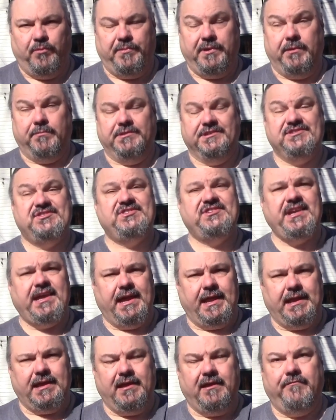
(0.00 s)
won't be able to
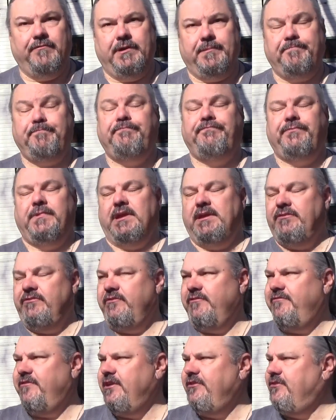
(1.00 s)
see any of it.
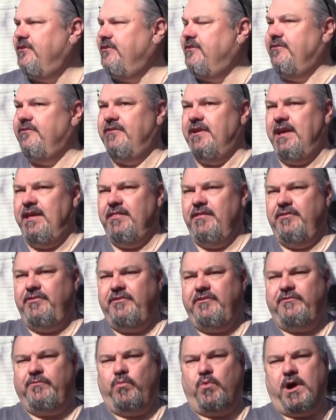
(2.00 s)
Suffice it to say
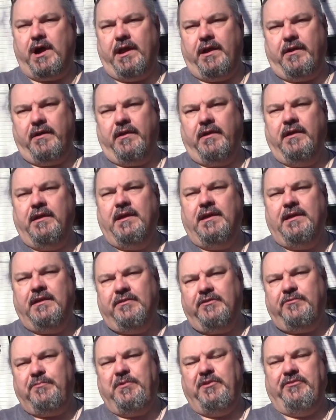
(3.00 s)
that this wire,
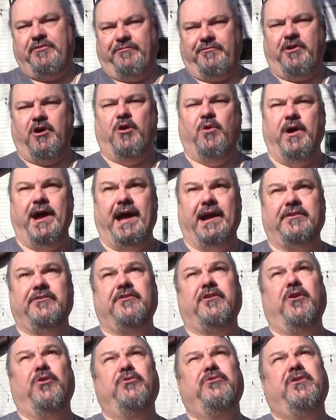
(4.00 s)
this piece of
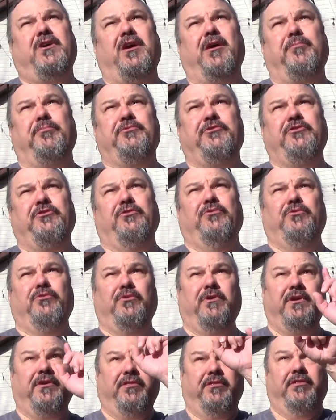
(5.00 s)
coax, goes up
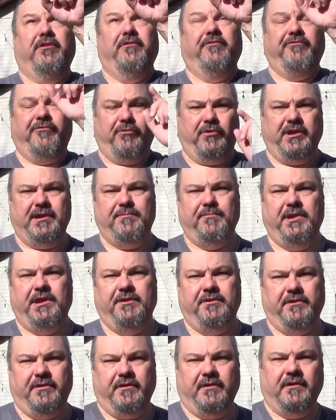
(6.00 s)
to the
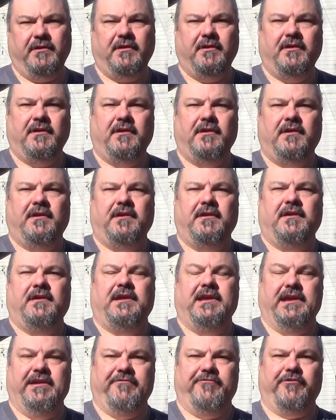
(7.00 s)
40-meter
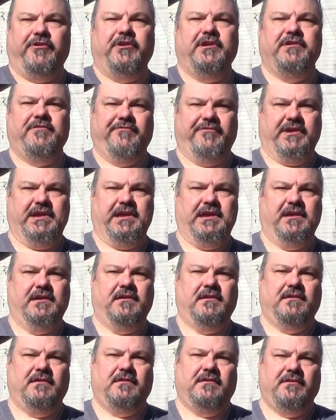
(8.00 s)
inverted
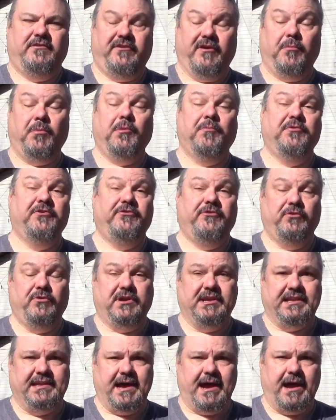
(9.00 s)
V double
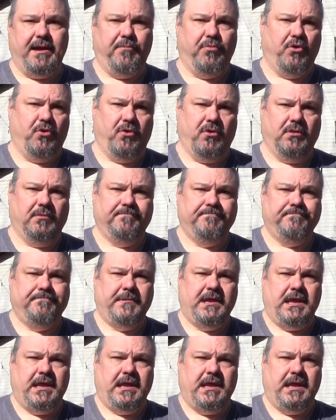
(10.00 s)
bazooka dipole.